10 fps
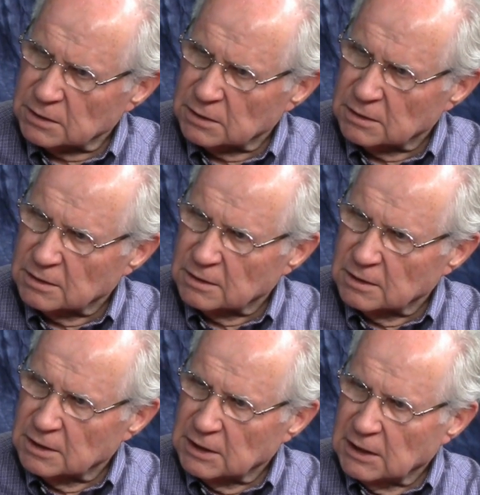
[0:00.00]

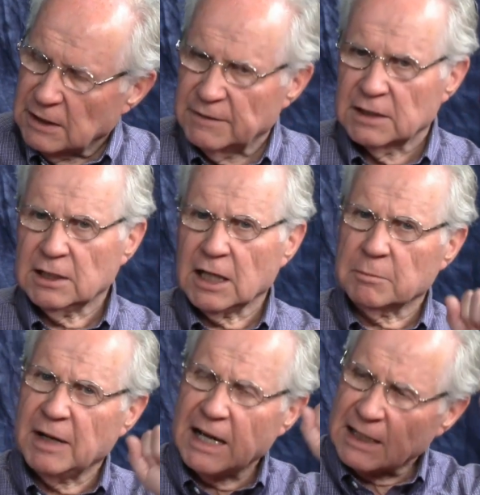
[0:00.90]
and then tucked
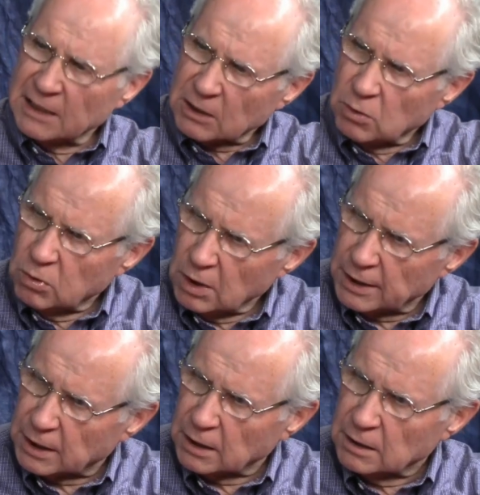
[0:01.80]
back in a
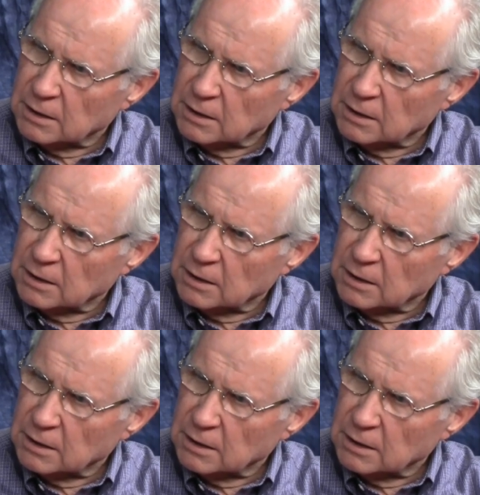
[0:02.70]
corner